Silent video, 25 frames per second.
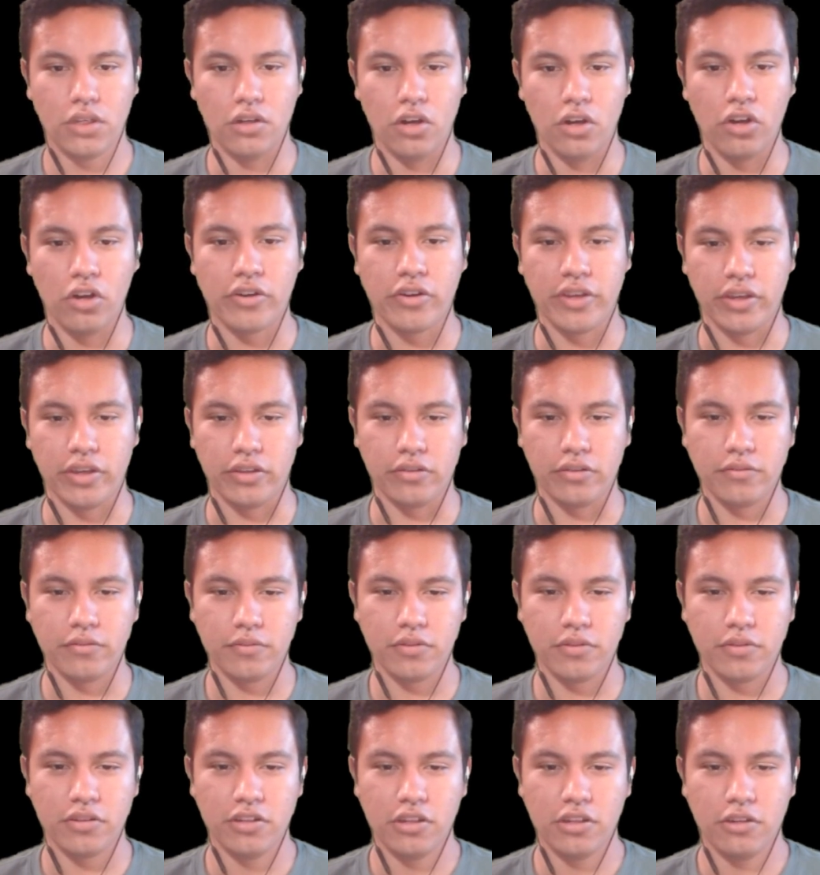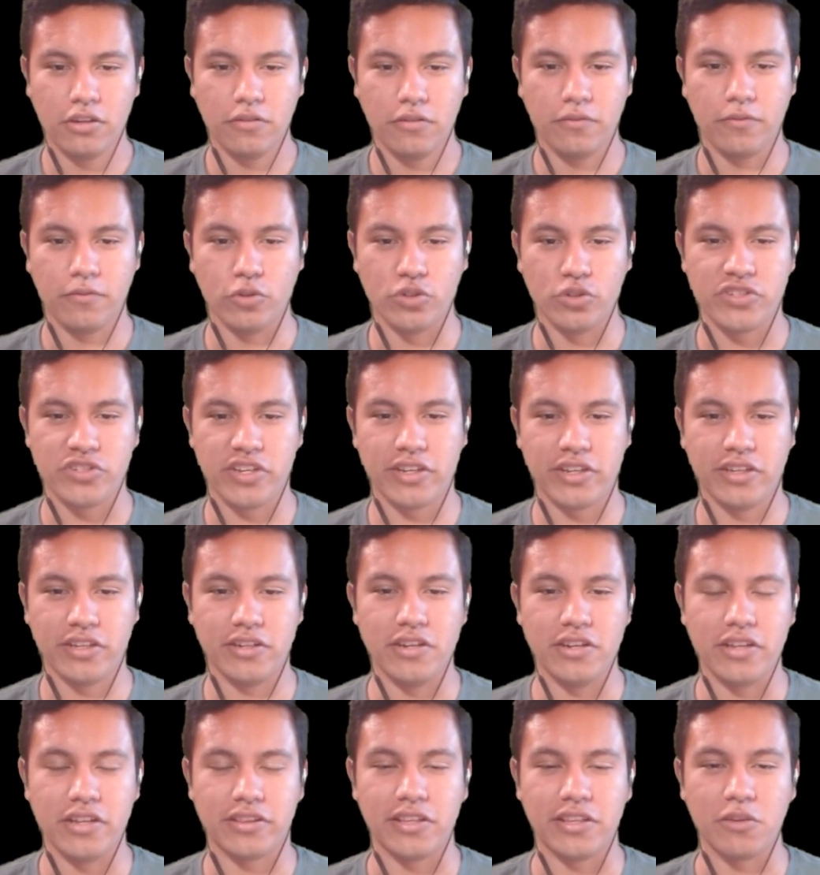Okay, for a
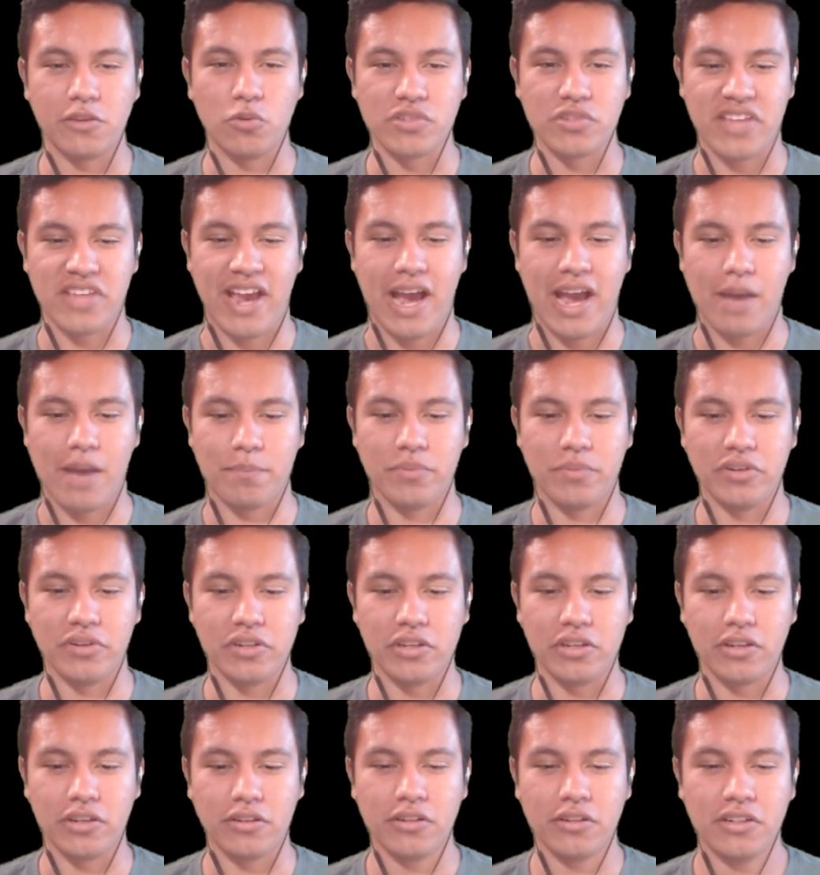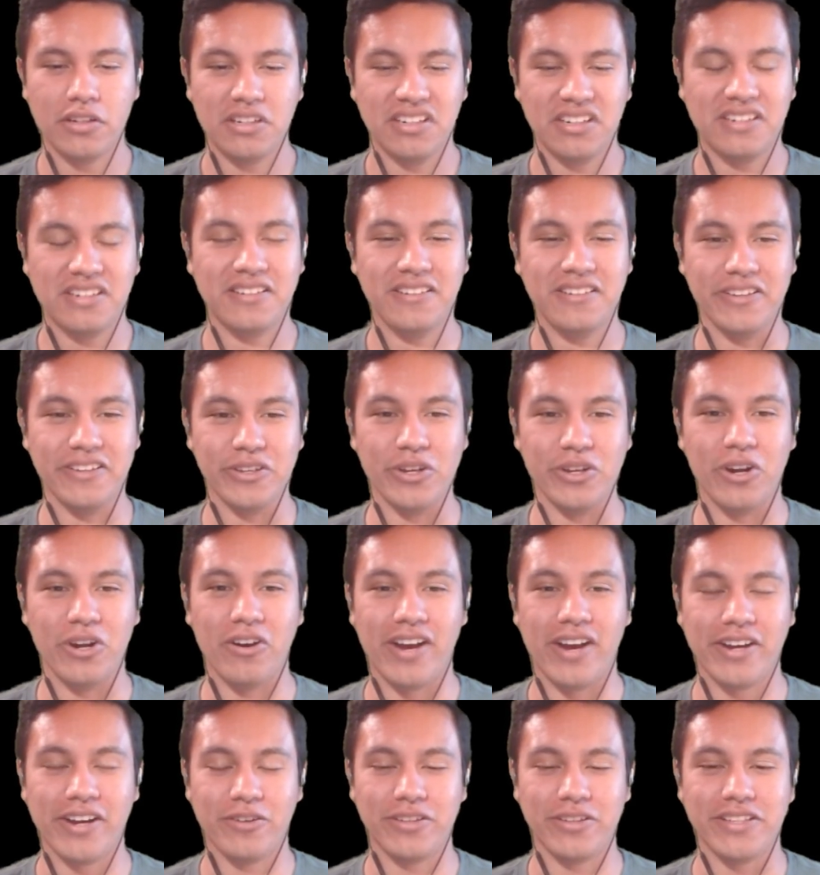second nothing was happening. You know,
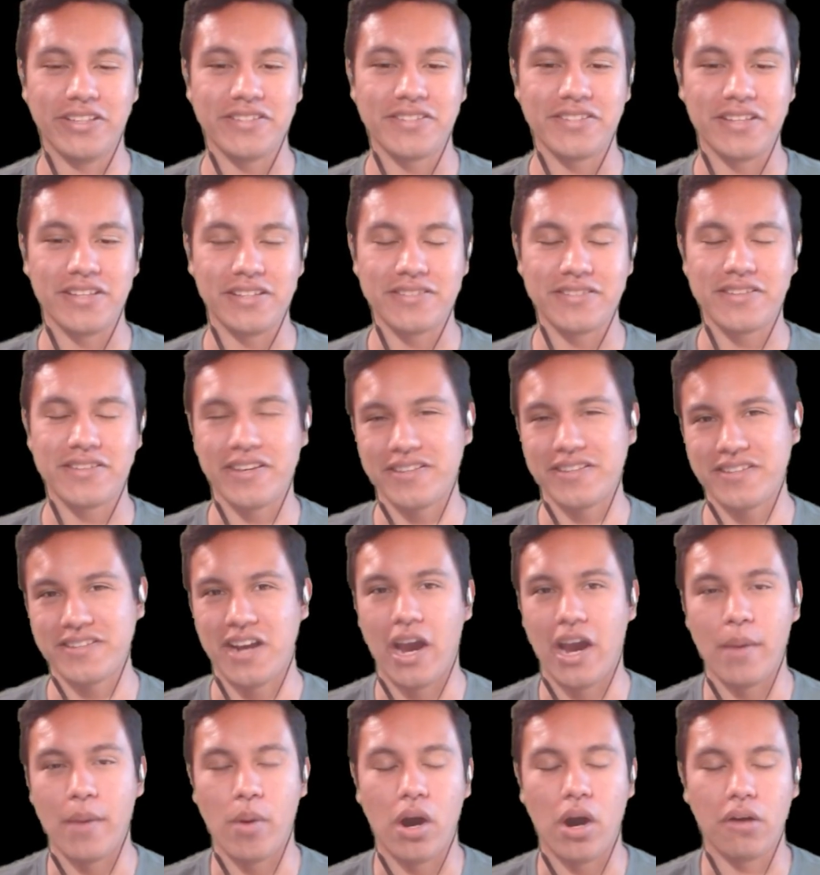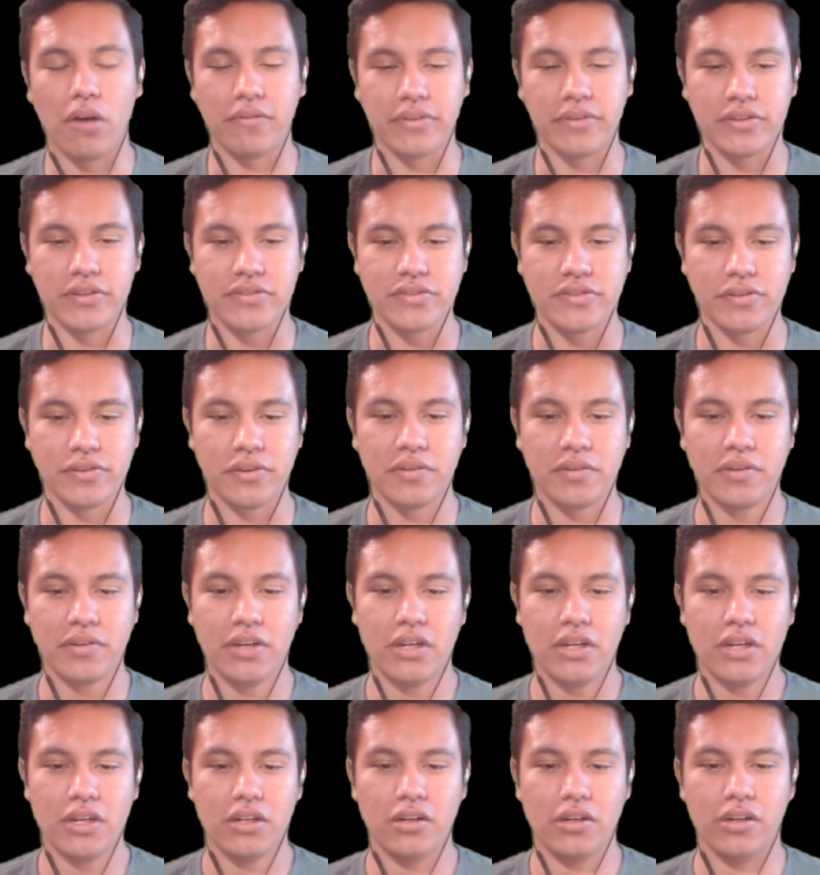I know these scenes take time, obviously.
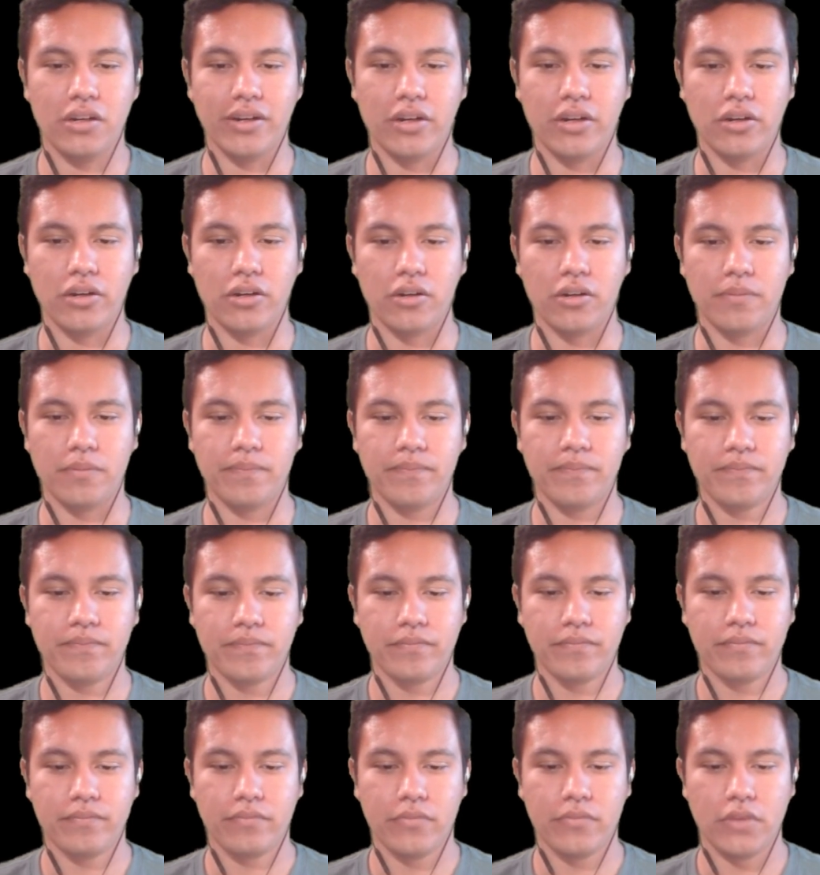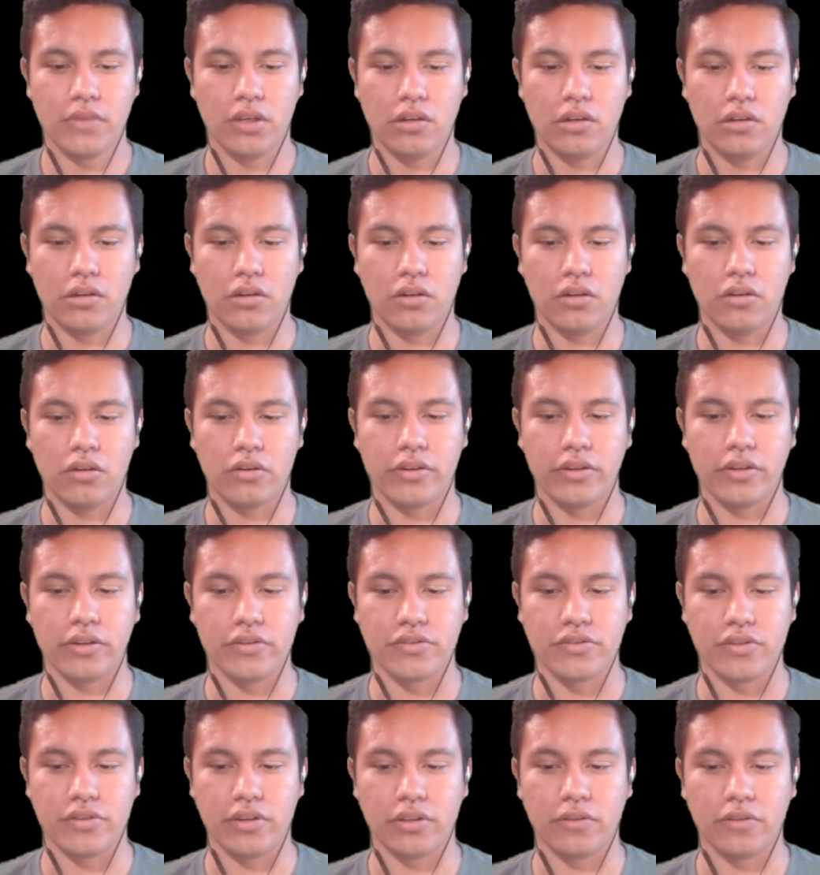Okay,
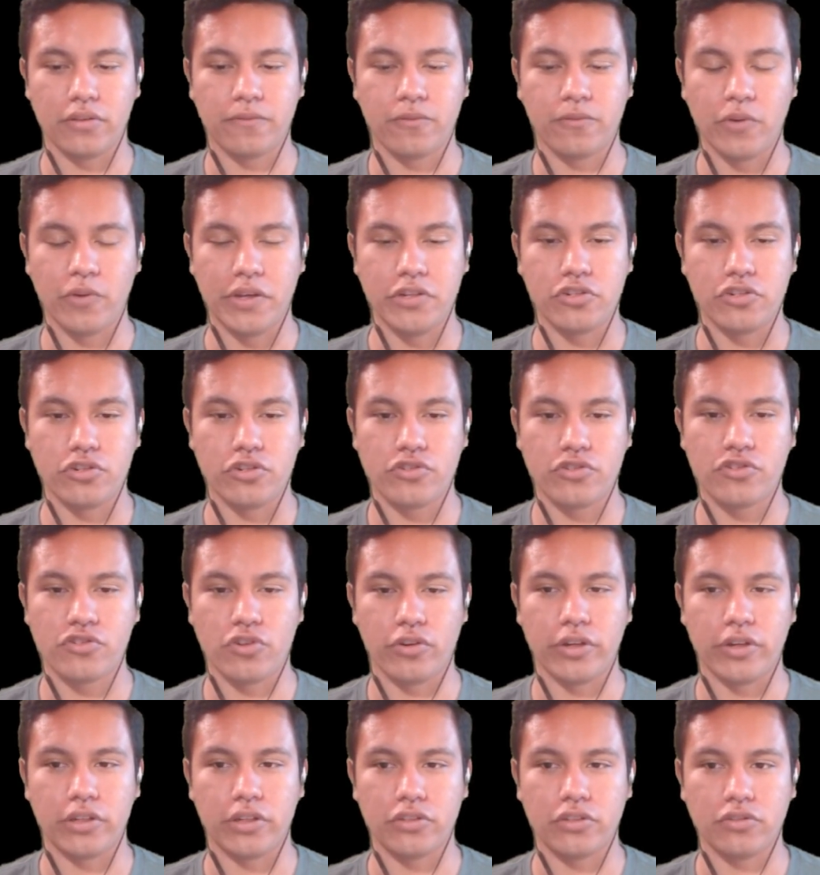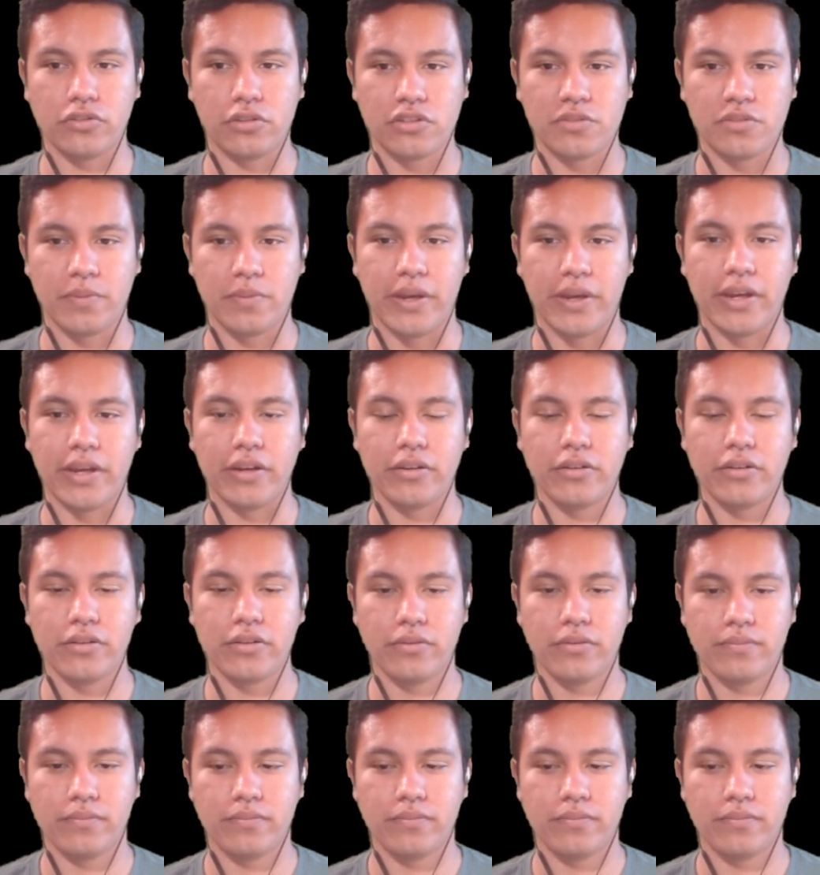so yeah, the French are starting to expand.